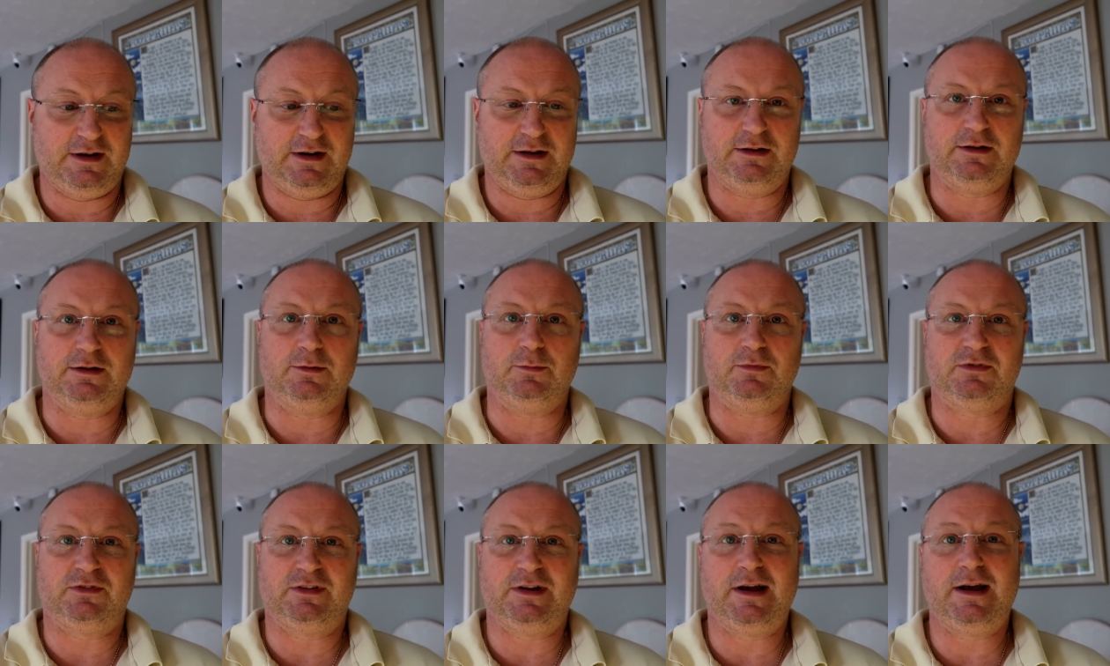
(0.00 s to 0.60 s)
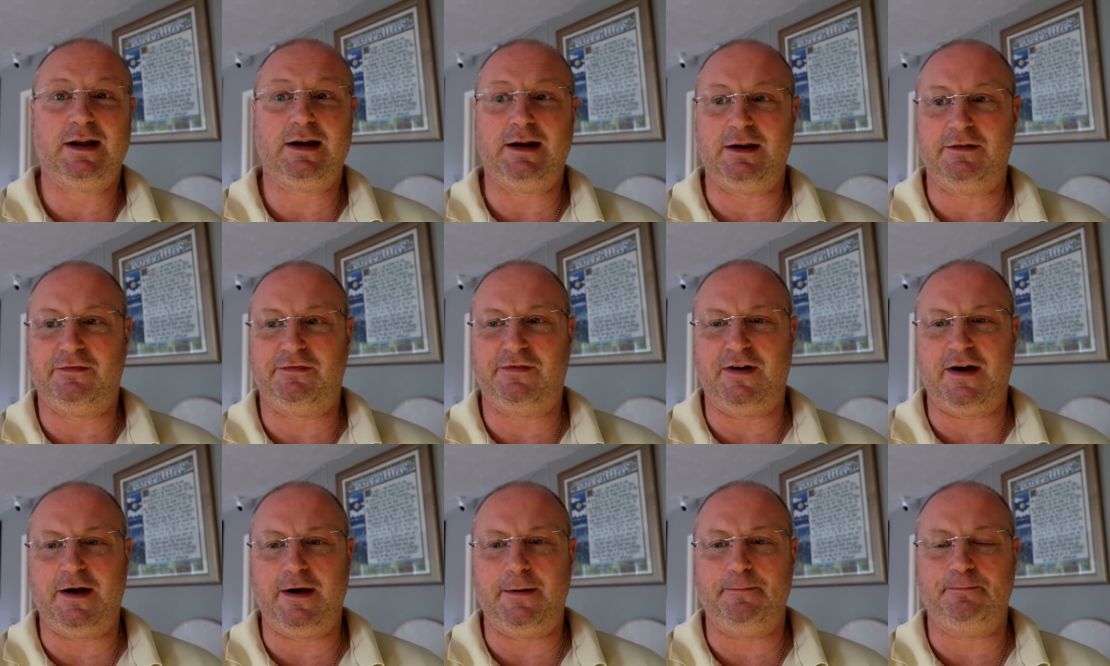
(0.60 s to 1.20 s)
need them slightly
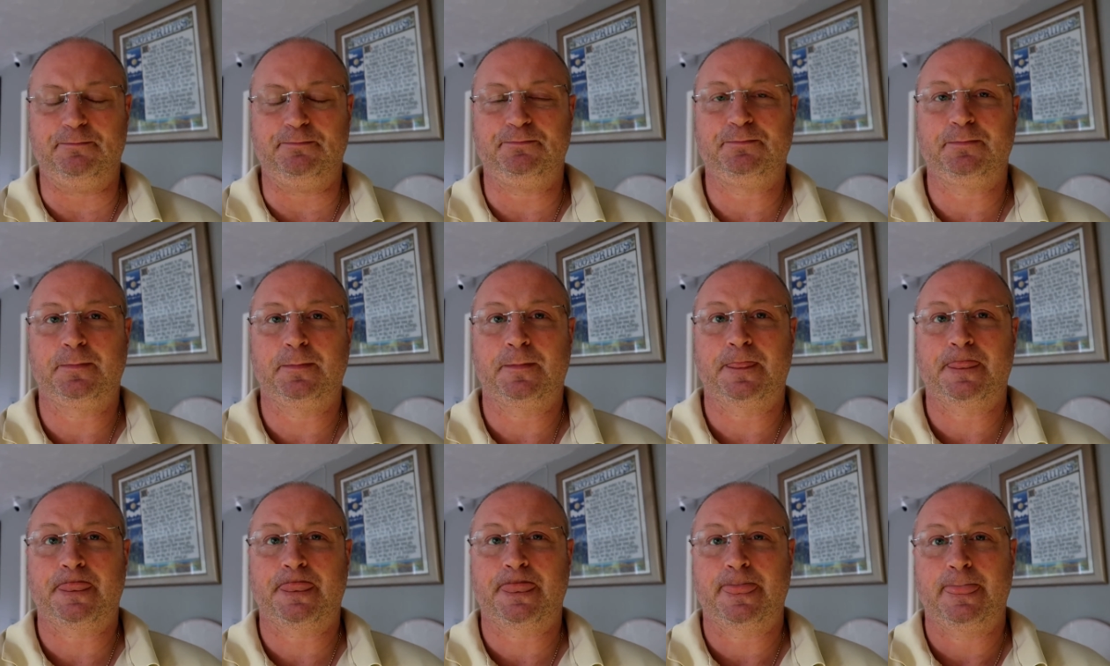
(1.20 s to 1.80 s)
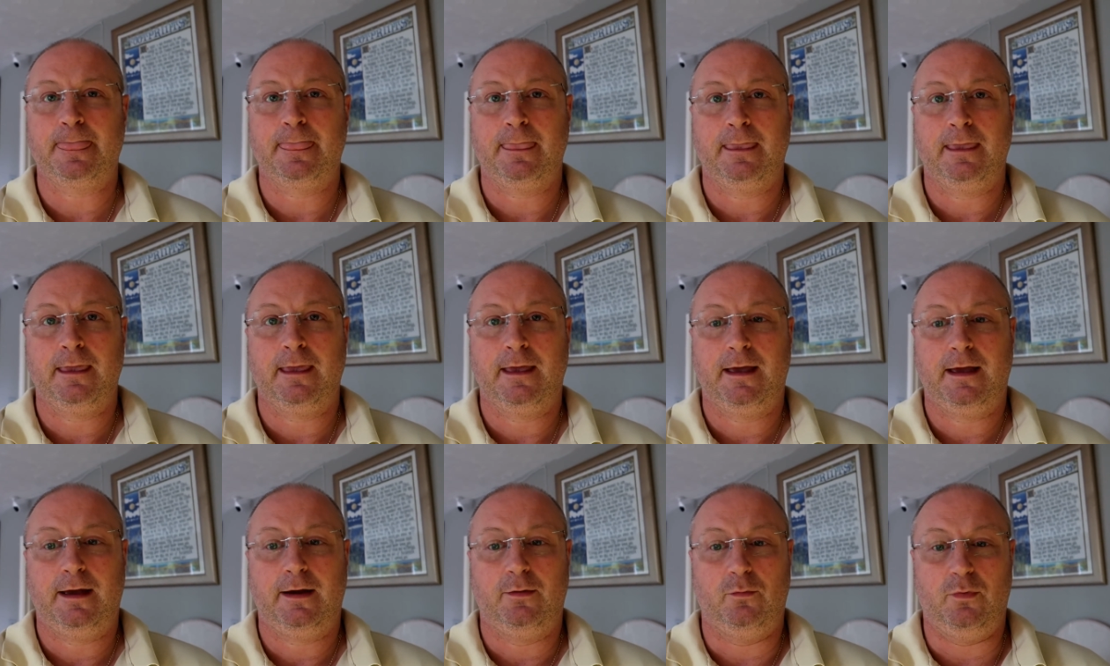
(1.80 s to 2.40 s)
firm
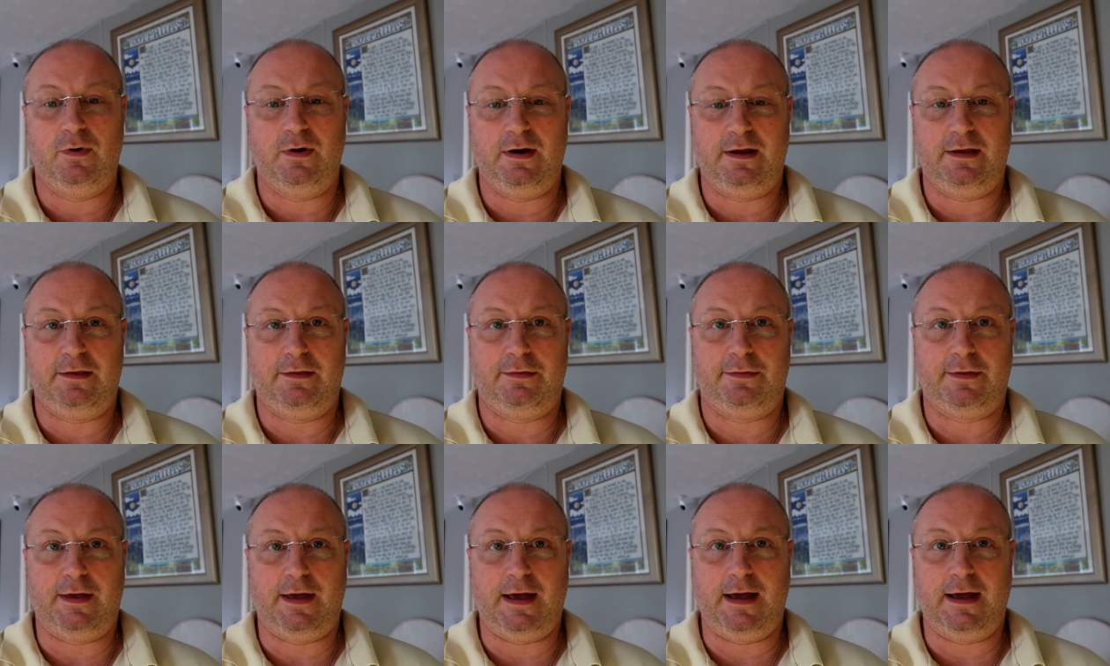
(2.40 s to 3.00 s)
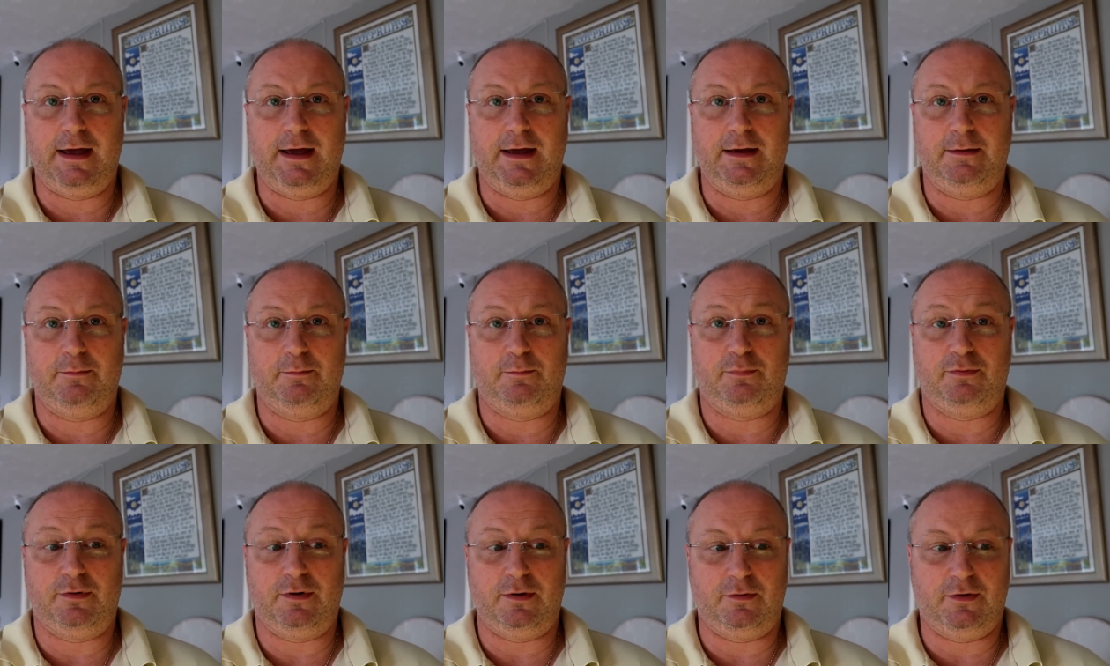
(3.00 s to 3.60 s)
with uh,
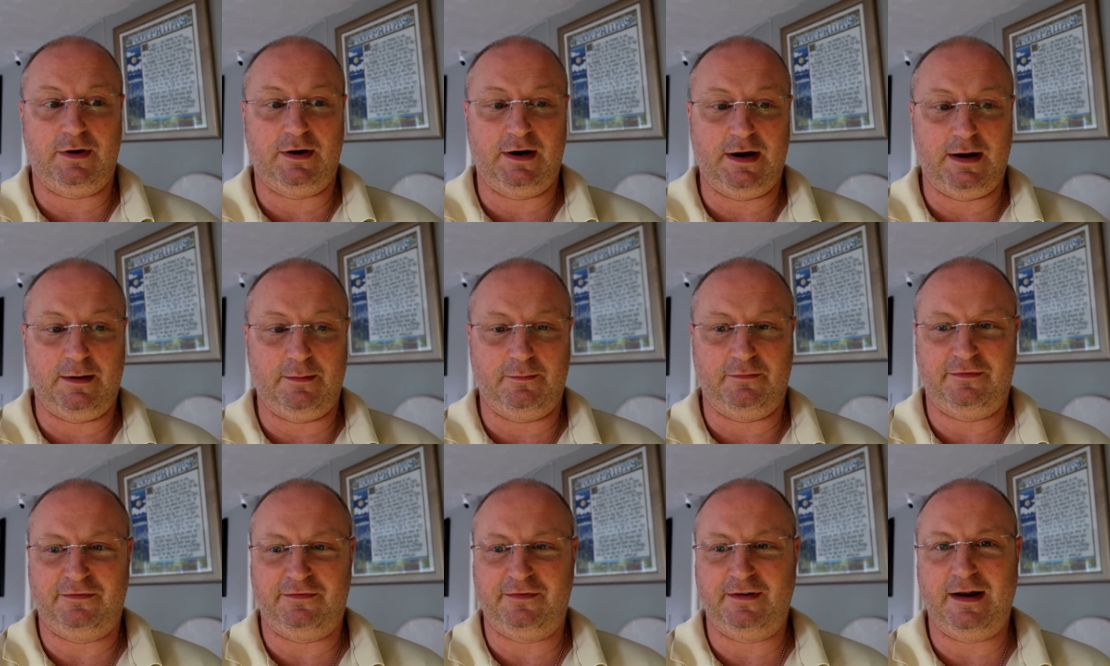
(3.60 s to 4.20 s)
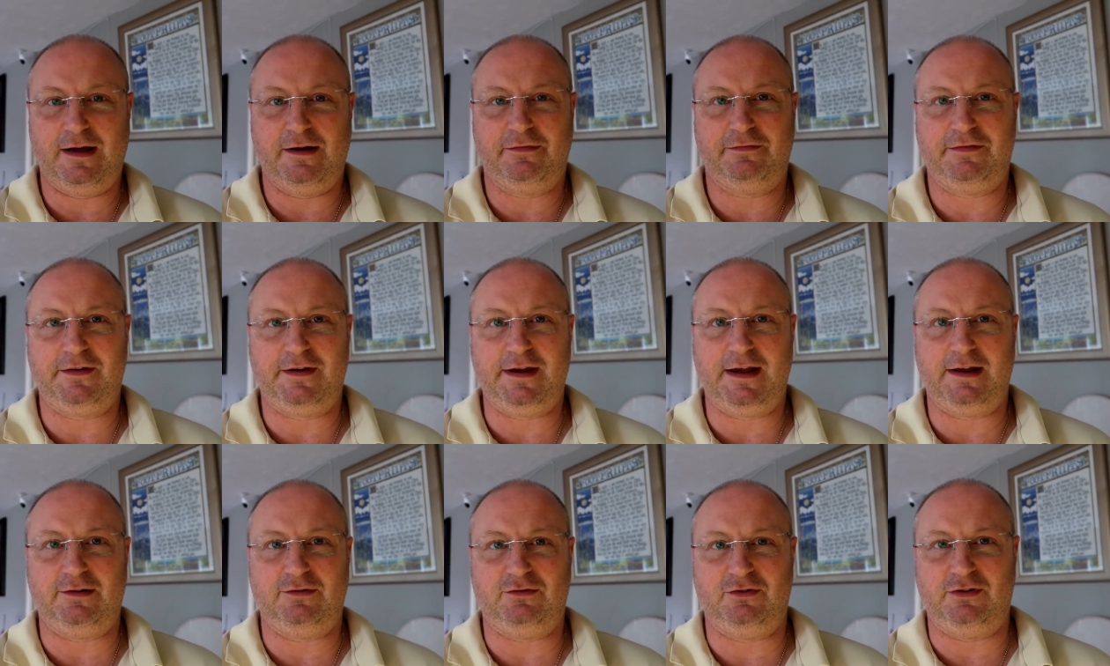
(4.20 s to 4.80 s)
broken up
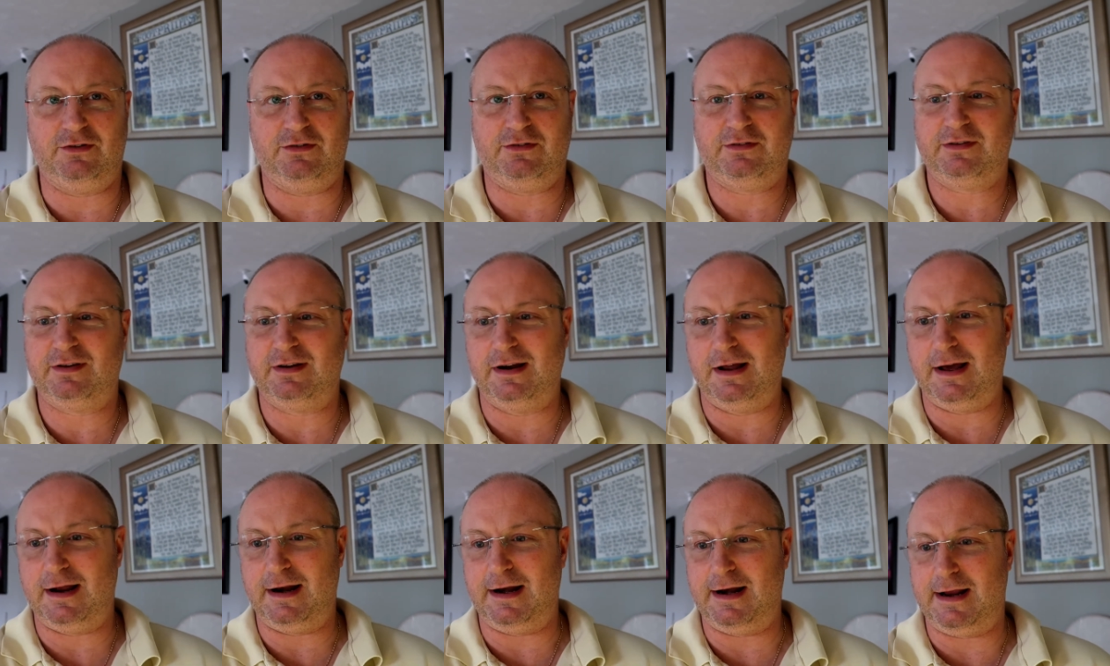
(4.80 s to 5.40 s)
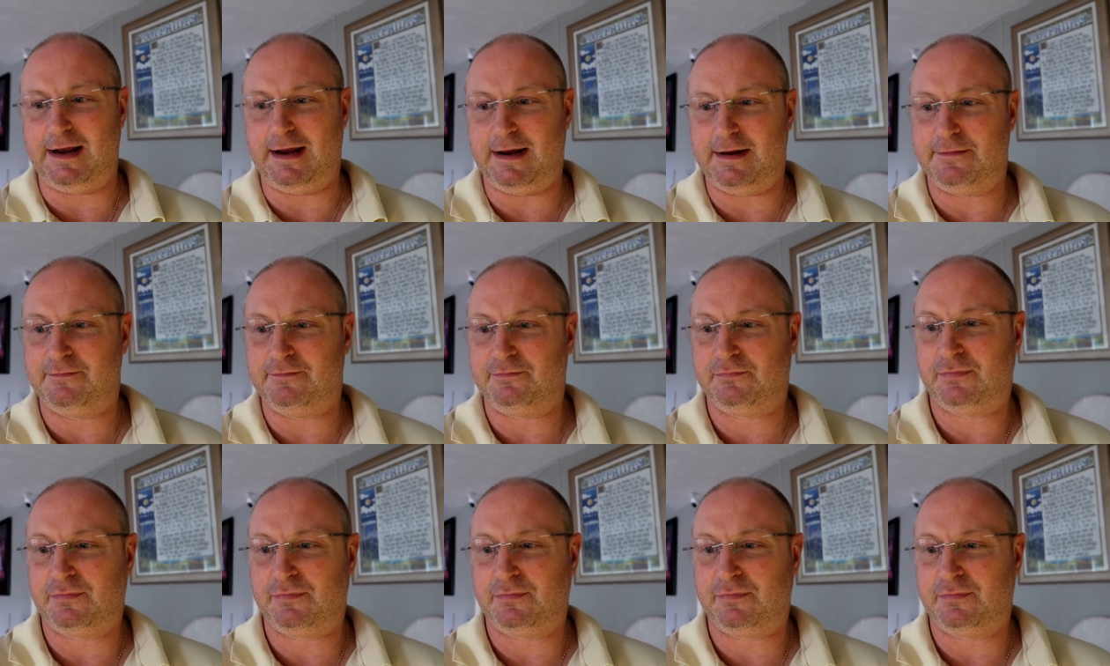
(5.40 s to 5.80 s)
fluffy edges slightly